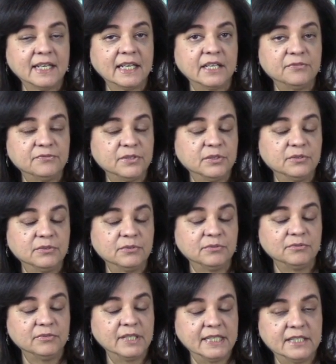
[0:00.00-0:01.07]
If
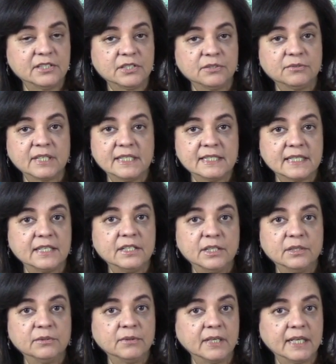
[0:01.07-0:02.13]
you need to
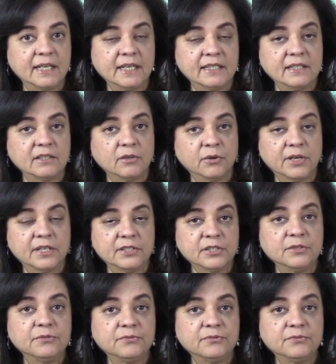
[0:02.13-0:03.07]
continue and or are too